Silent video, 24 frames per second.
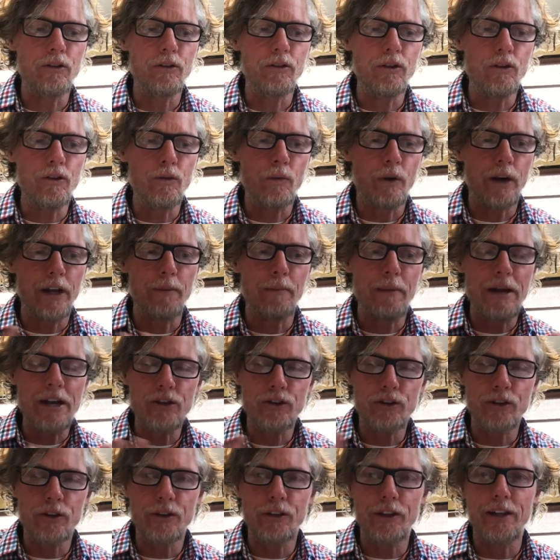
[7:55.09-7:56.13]
You, you want to
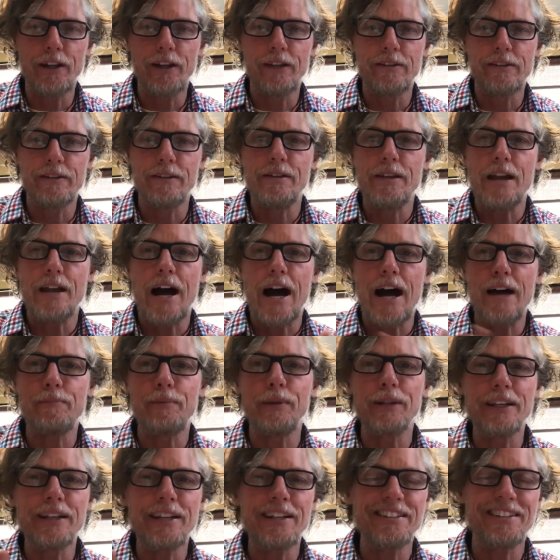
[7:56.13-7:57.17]
make sure that it's
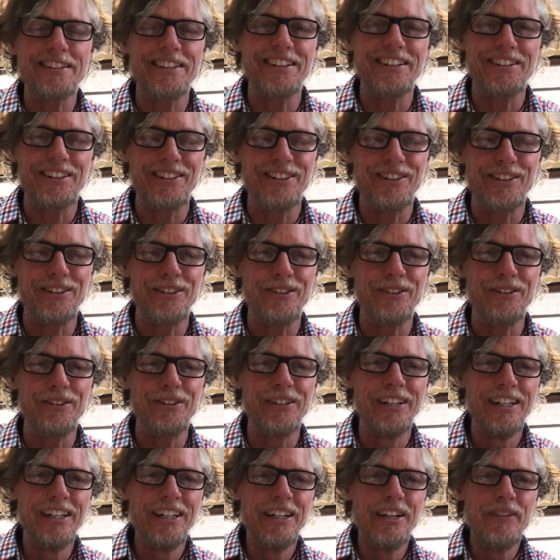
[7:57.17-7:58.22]
not pleasing to
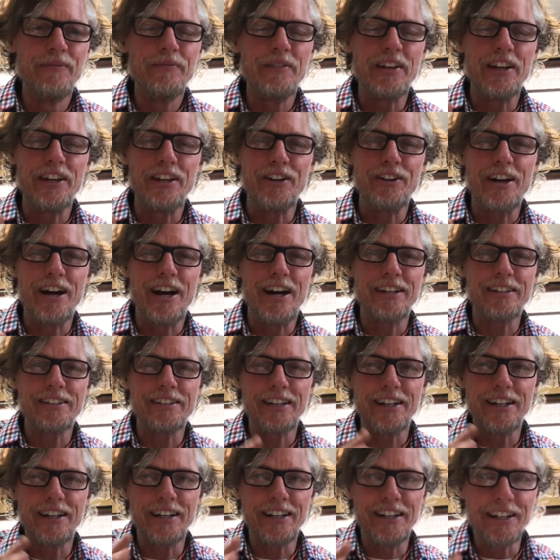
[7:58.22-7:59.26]
you, that you're
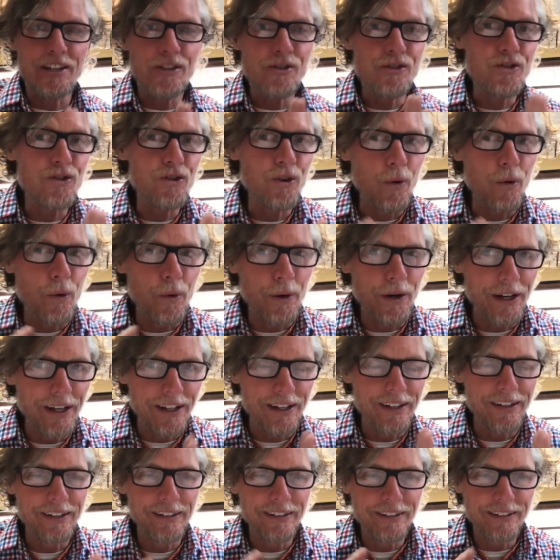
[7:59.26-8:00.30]
not uh,
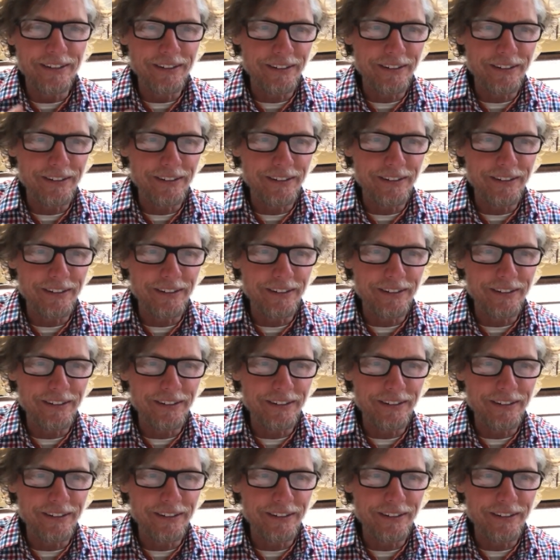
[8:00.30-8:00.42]
enjoying